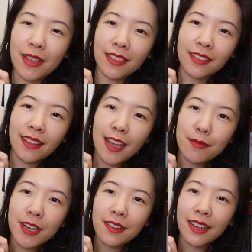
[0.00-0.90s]
at the
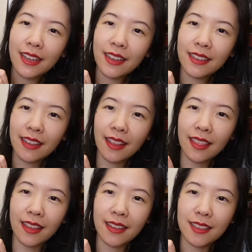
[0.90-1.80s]
library
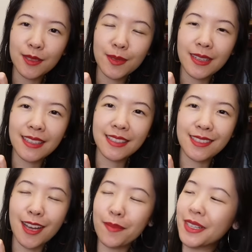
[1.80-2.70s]
and then this one has
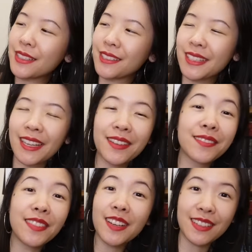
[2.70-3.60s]
Dominic looking
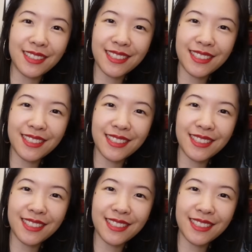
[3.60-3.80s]
very